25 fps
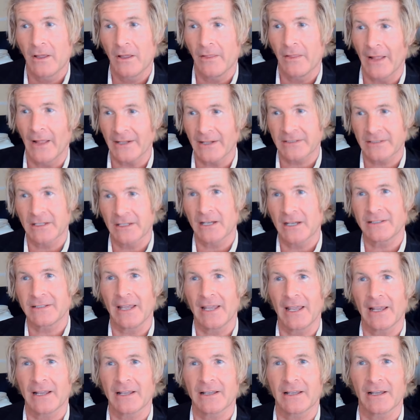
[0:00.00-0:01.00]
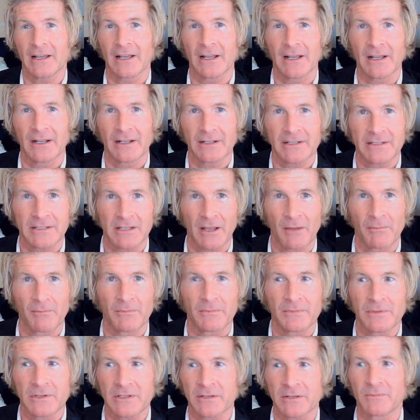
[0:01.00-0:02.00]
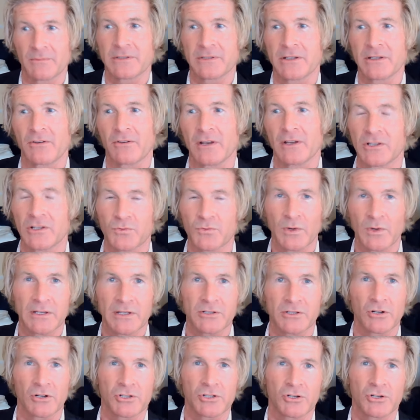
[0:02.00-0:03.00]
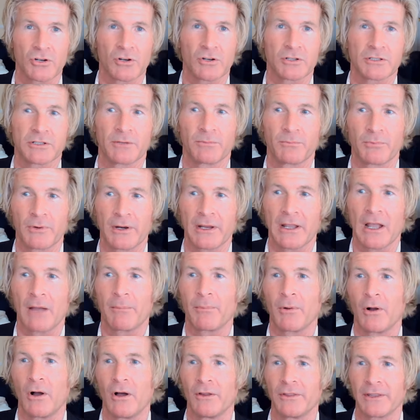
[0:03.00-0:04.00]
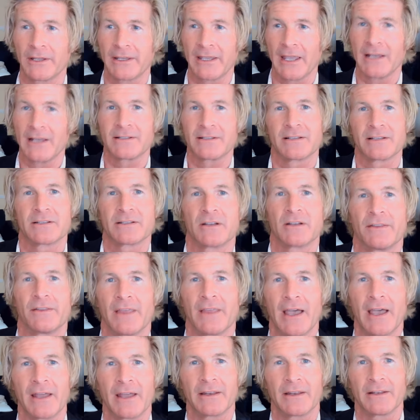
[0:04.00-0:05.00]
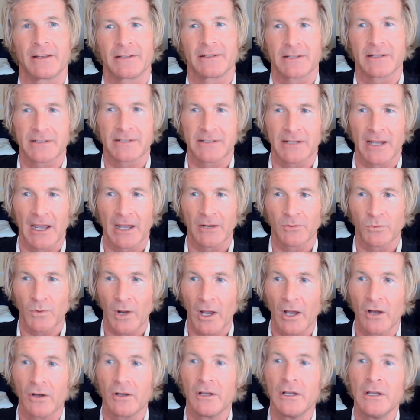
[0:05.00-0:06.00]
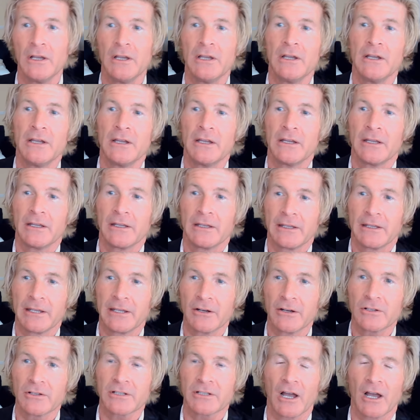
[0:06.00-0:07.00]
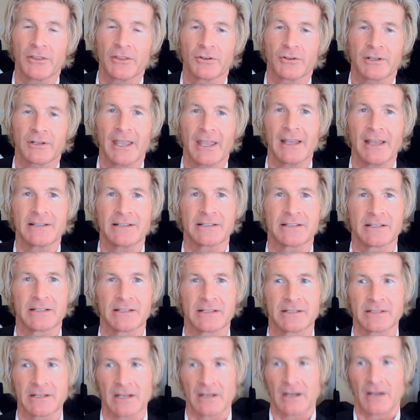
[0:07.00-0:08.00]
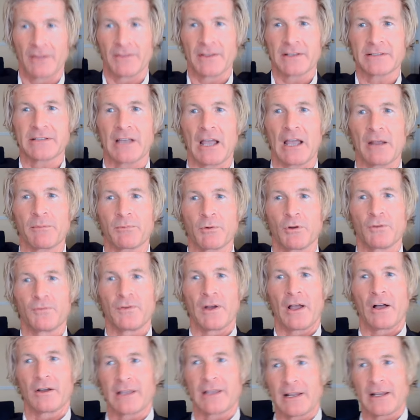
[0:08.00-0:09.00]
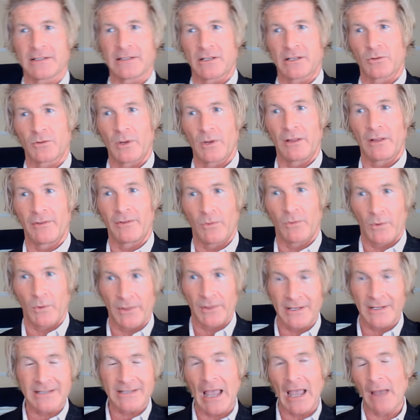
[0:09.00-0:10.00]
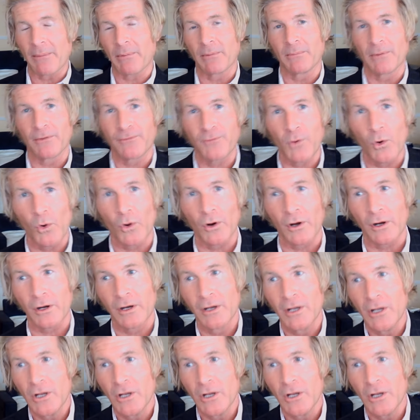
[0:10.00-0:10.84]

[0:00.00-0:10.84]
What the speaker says: that's going to take some serious researcher to bring up all the cases on that and decide, well, here's other cases on this high profile case that are relevant, where this happened before,